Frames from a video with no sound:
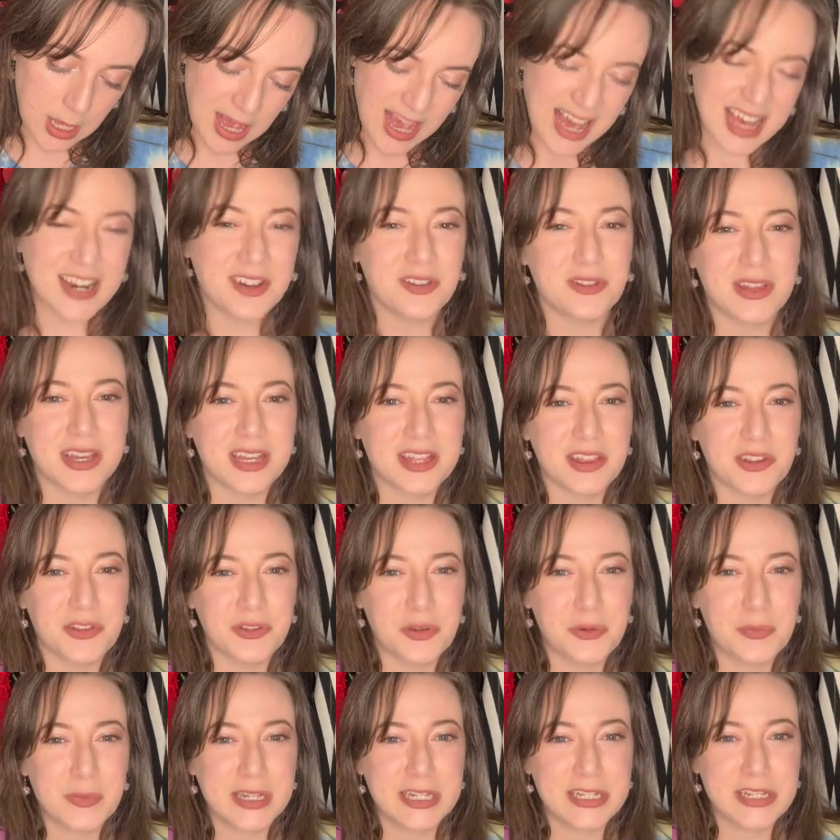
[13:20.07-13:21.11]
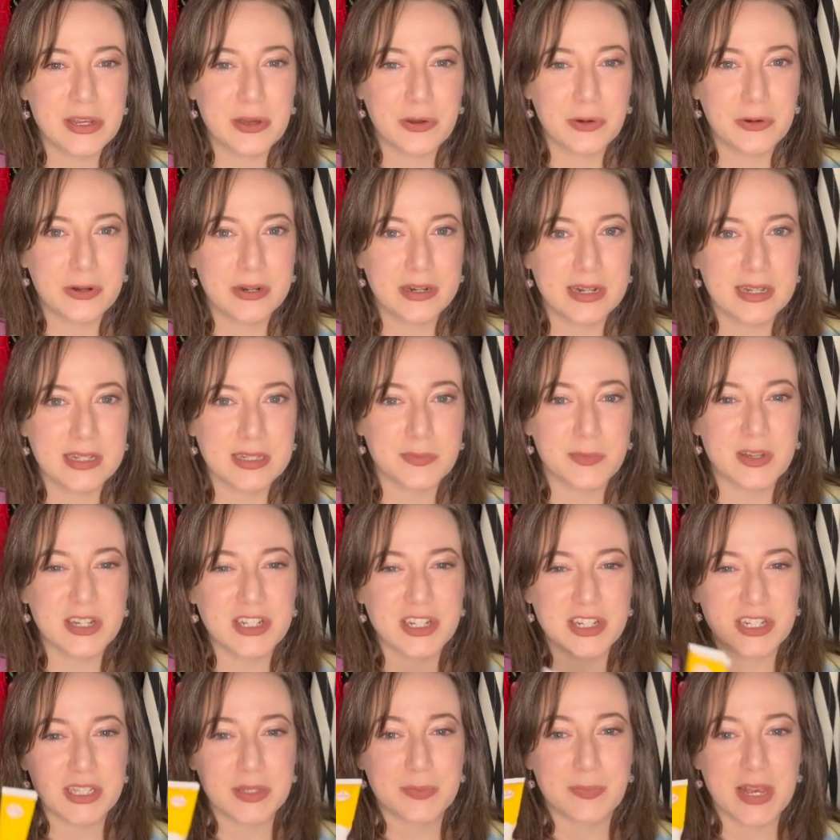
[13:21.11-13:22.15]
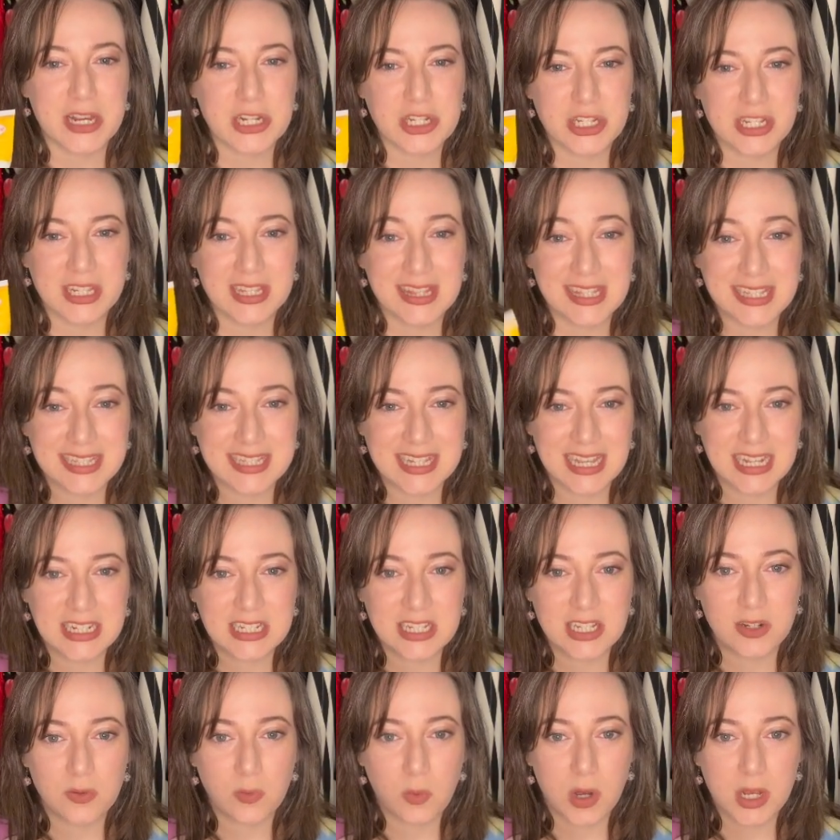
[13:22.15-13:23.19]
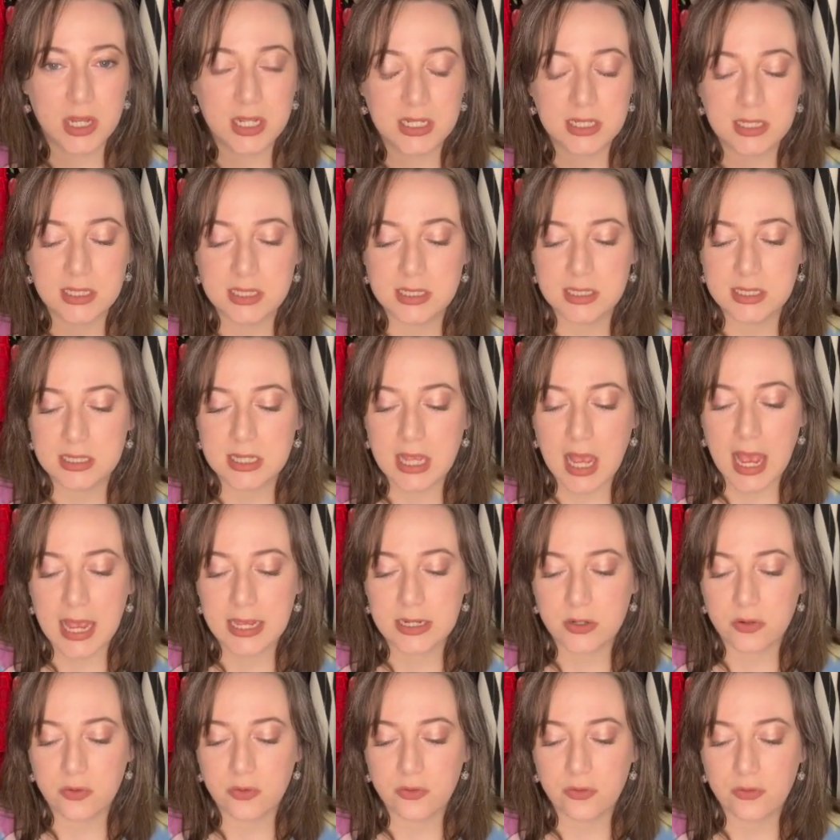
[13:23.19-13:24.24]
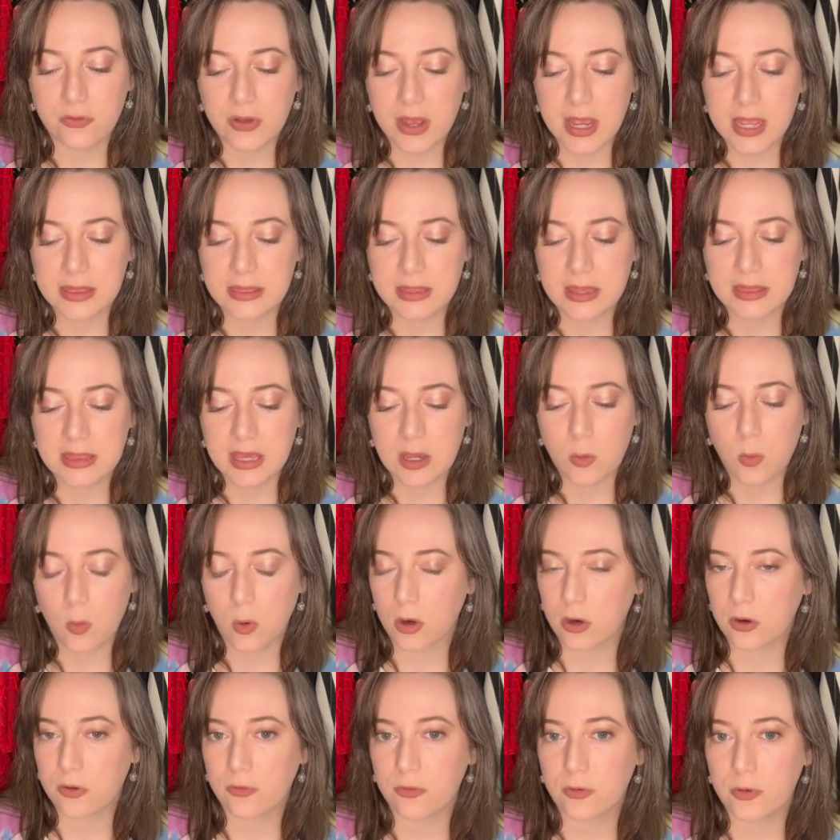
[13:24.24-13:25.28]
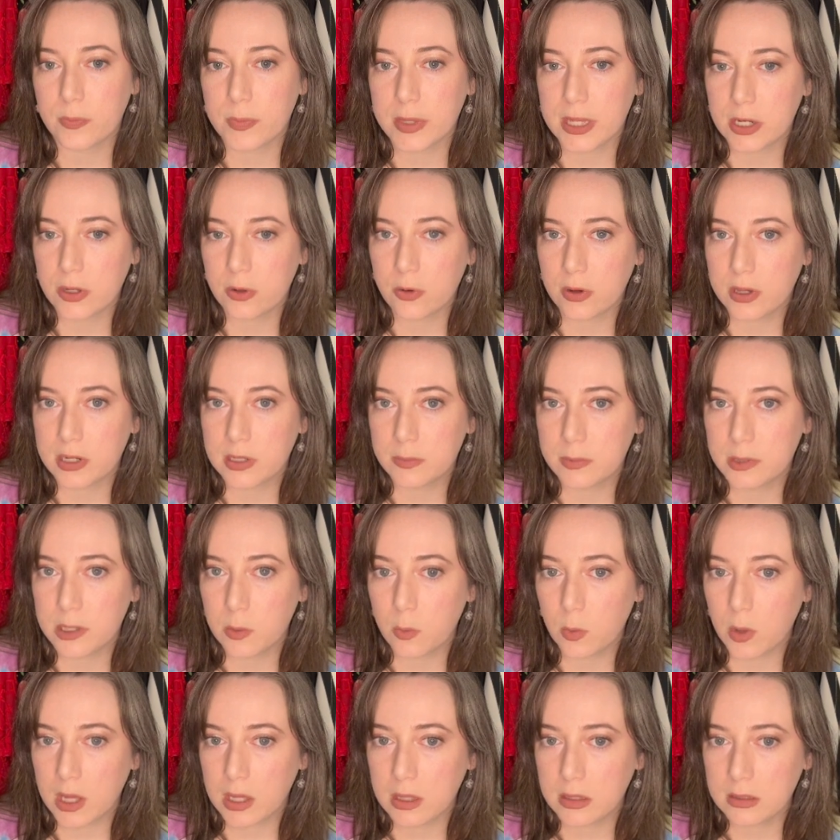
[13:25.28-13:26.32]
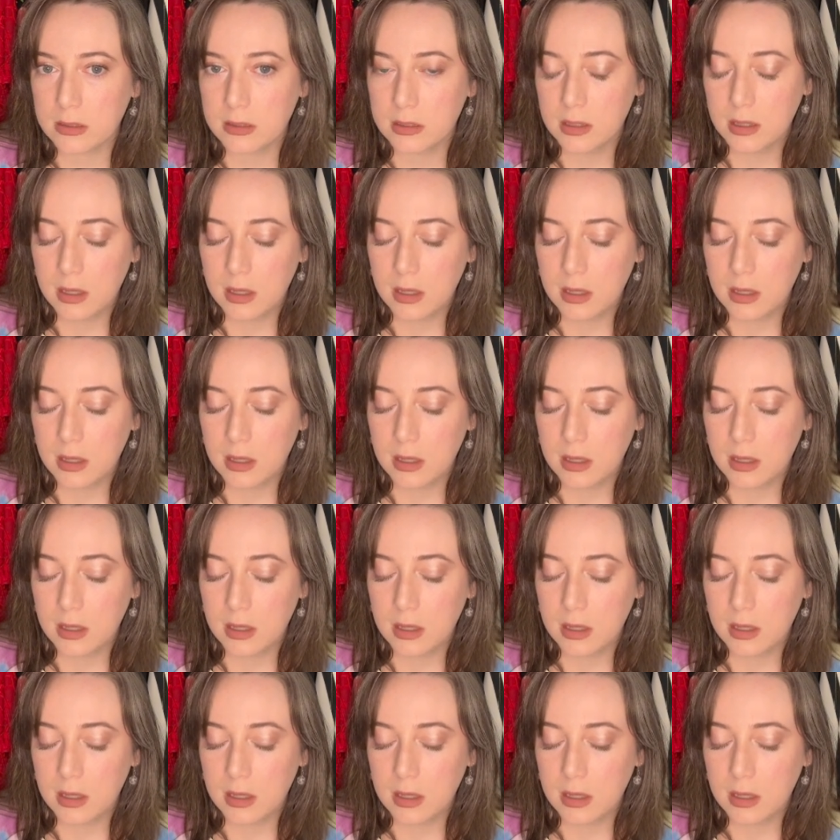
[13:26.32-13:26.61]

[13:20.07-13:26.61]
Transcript: I don't like the Lumi deodorant as much, especially the scented ones. I don't find that they work for me incredibly well.